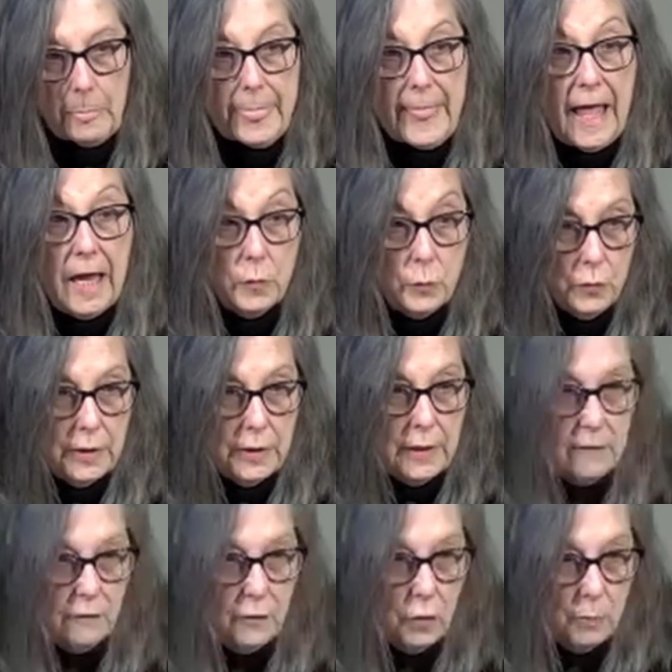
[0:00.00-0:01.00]
And would he
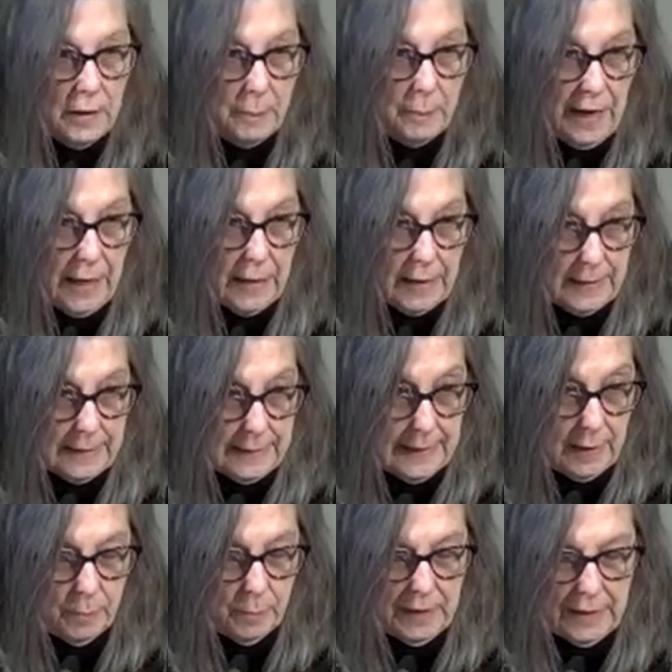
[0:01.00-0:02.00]
phone me back in
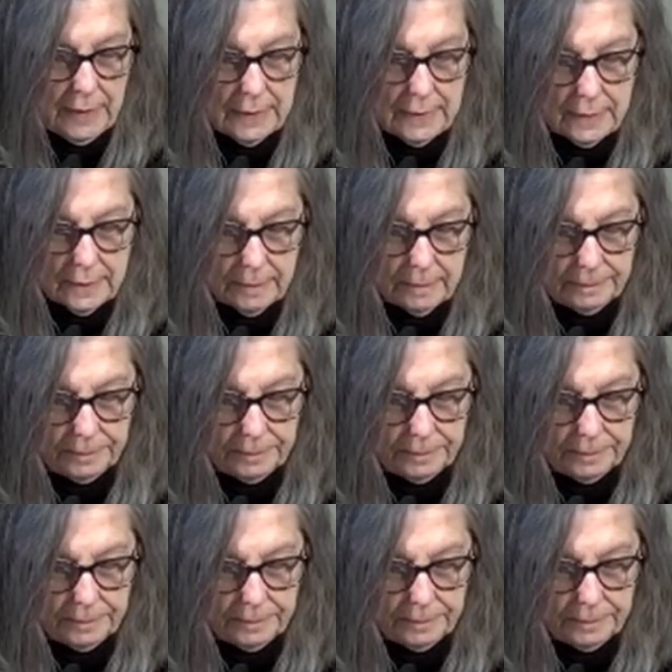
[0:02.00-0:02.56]
10 minutes?